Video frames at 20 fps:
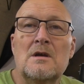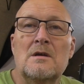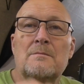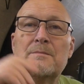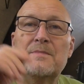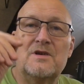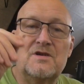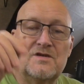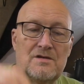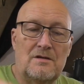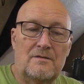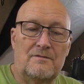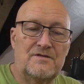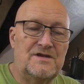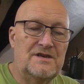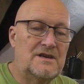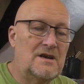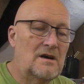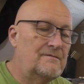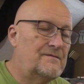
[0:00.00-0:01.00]
Because obviously,
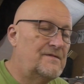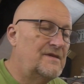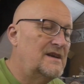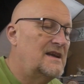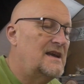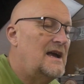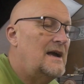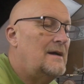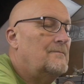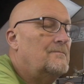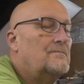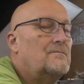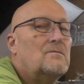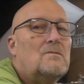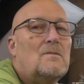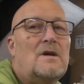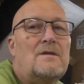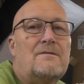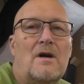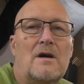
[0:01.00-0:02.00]
don't forget,
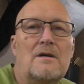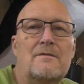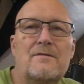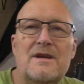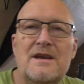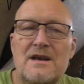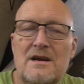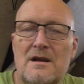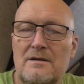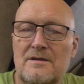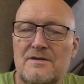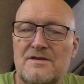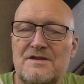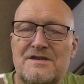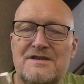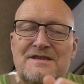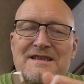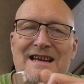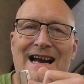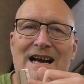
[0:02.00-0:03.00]
we've already
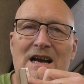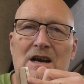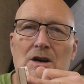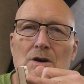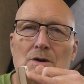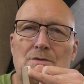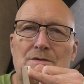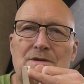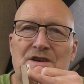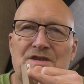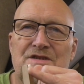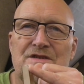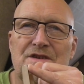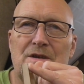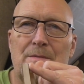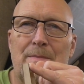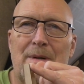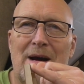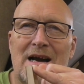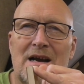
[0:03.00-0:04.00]
tack glued this at the
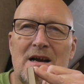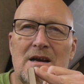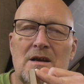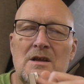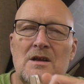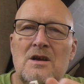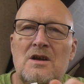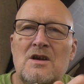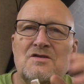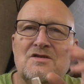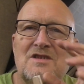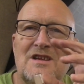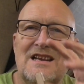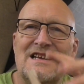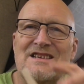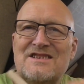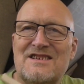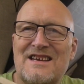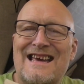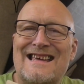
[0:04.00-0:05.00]
back. So
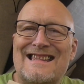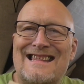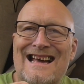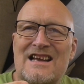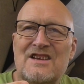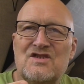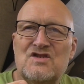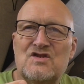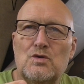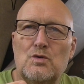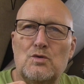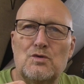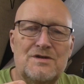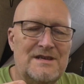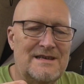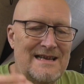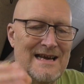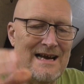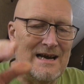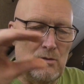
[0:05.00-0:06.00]
let's get that sorted,
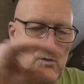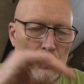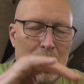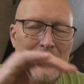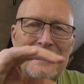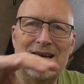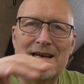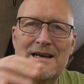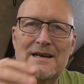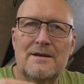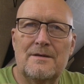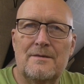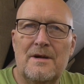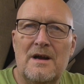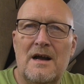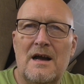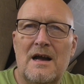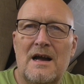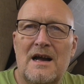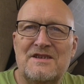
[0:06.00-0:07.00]
that wing
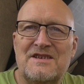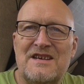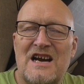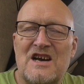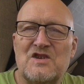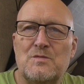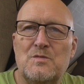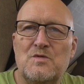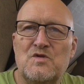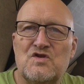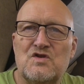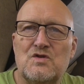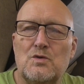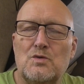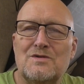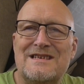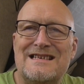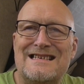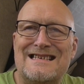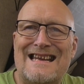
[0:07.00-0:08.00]
attachment
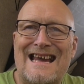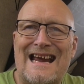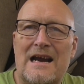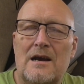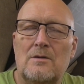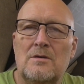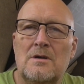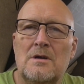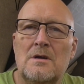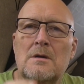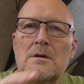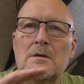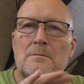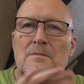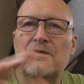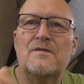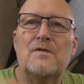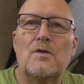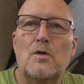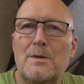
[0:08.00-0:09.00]
sorted now,
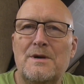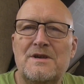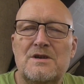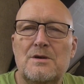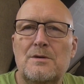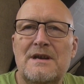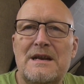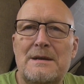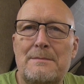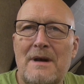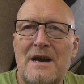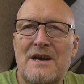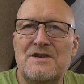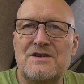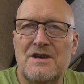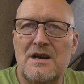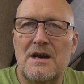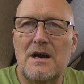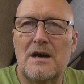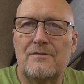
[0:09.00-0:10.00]
before we do any major
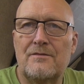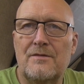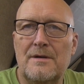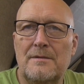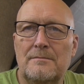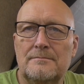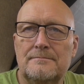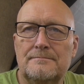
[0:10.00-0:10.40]
covering.